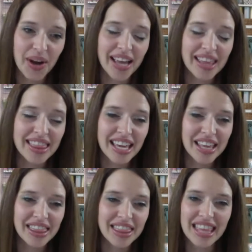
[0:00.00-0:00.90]
I think
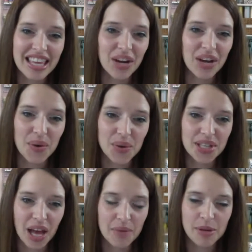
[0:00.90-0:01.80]
the thing that holds a
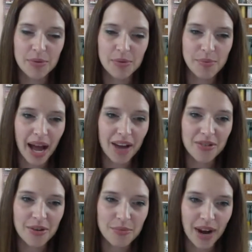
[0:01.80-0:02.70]
lot of people back
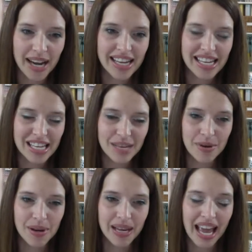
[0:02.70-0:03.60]
from writing an ebook